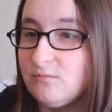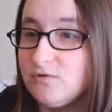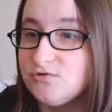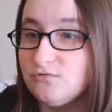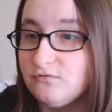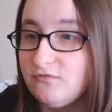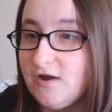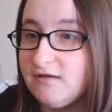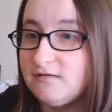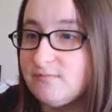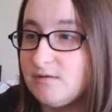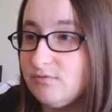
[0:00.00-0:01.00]
mutual
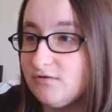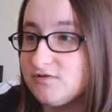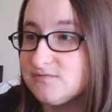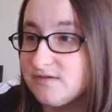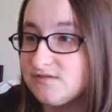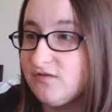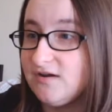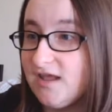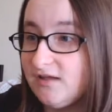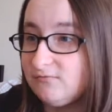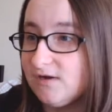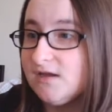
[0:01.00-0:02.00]
friend, my brother's best friend,
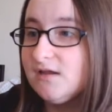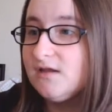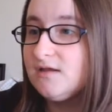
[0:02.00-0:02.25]
Henry.